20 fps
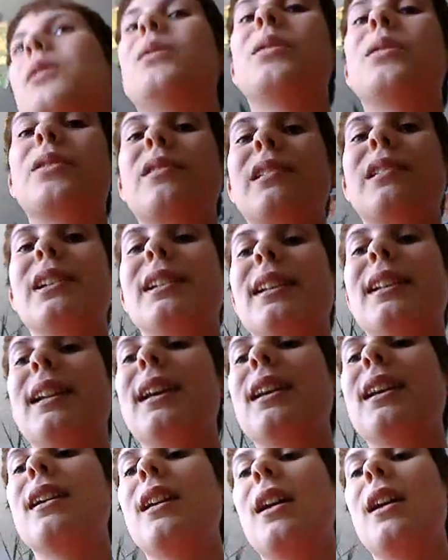Hawk's
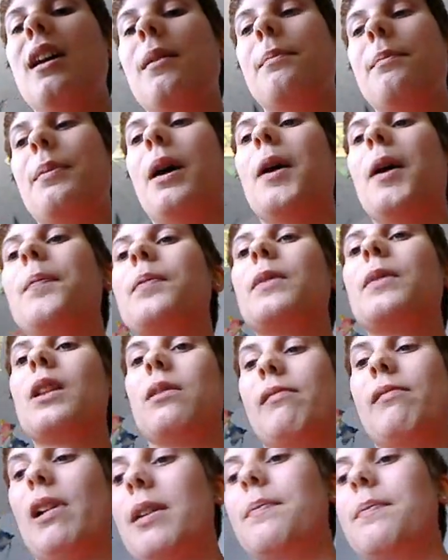recently but,
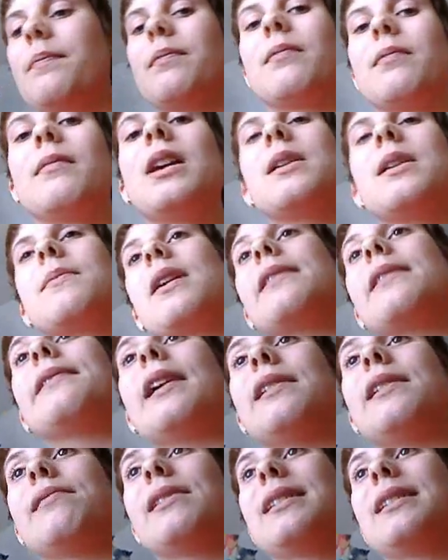right, me and my
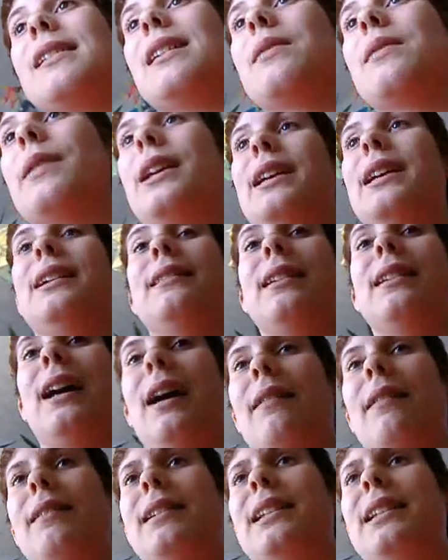friend recently went in,
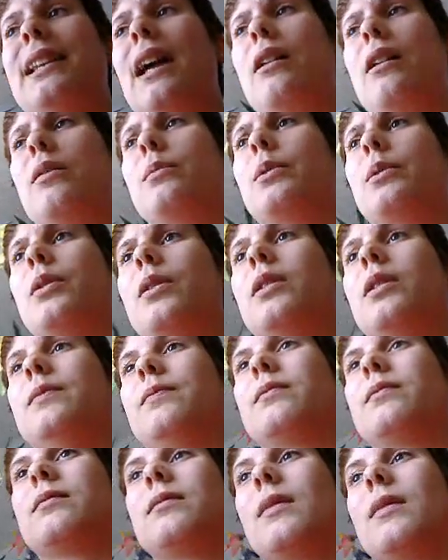out into town and bought
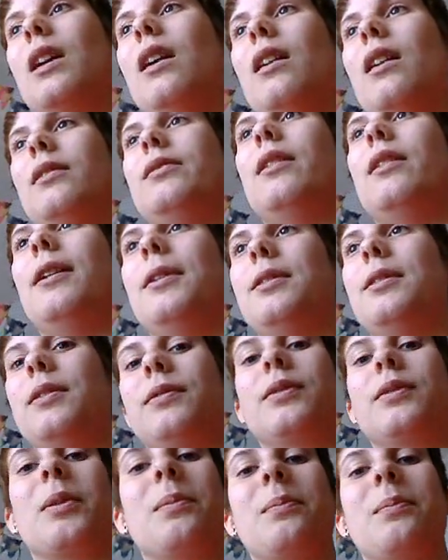a load
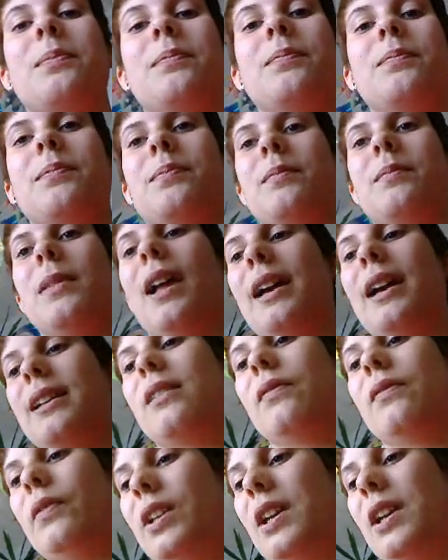of, like,
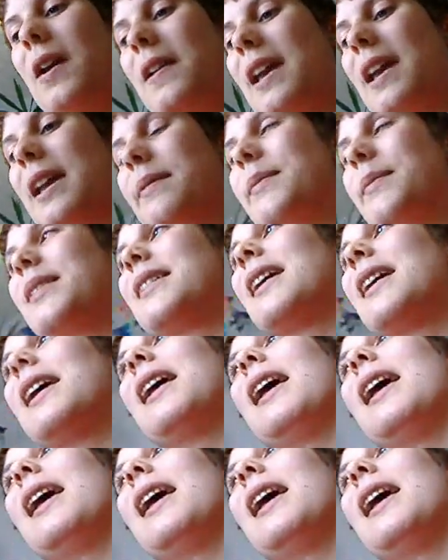video games.